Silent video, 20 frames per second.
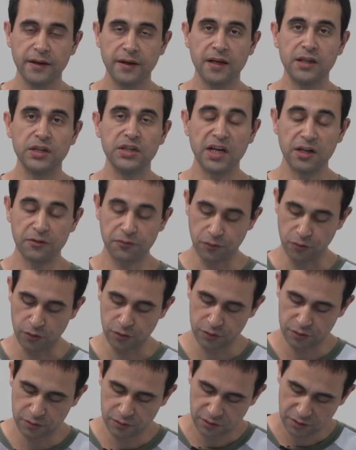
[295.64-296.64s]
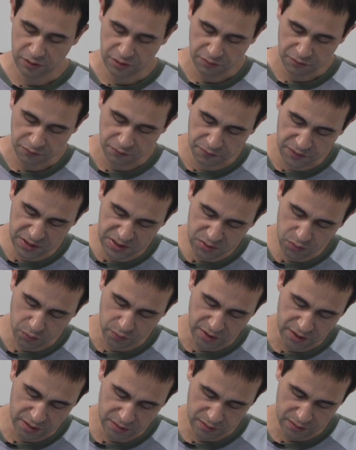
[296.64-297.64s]
And therefore, V
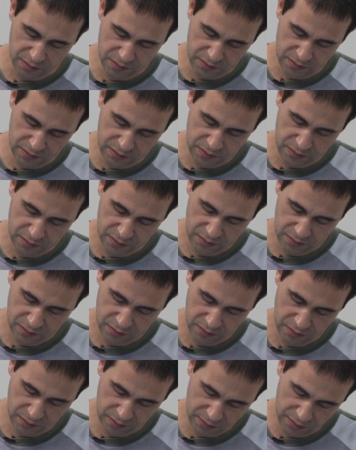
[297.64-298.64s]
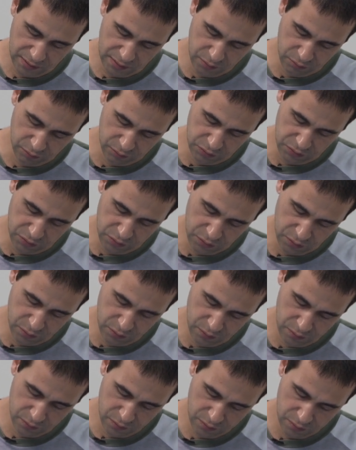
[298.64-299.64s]
squared is equal
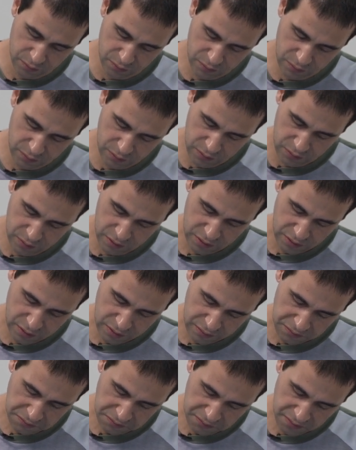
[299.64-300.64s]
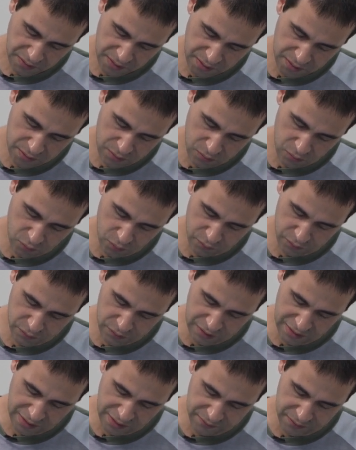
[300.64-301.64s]
to 10
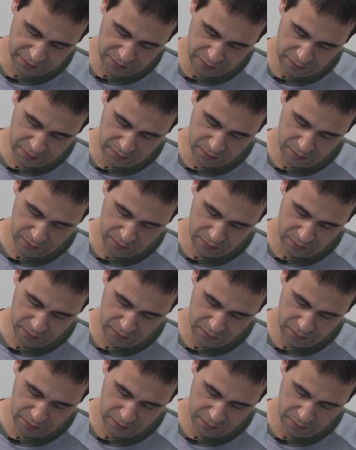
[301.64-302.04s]
over 11